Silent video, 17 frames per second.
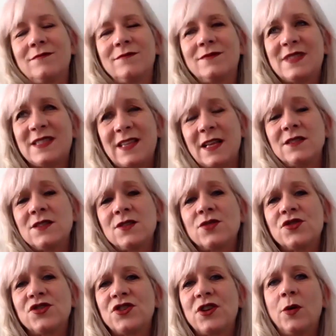
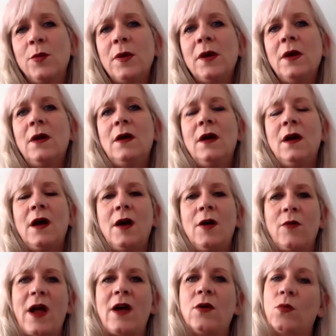censorship
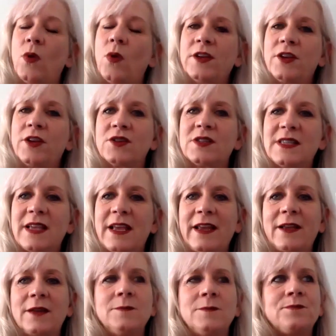around what you're
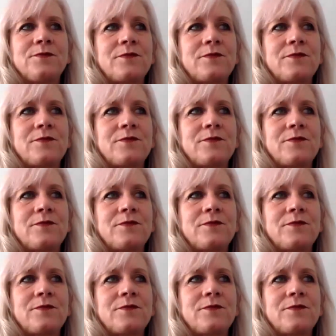saying,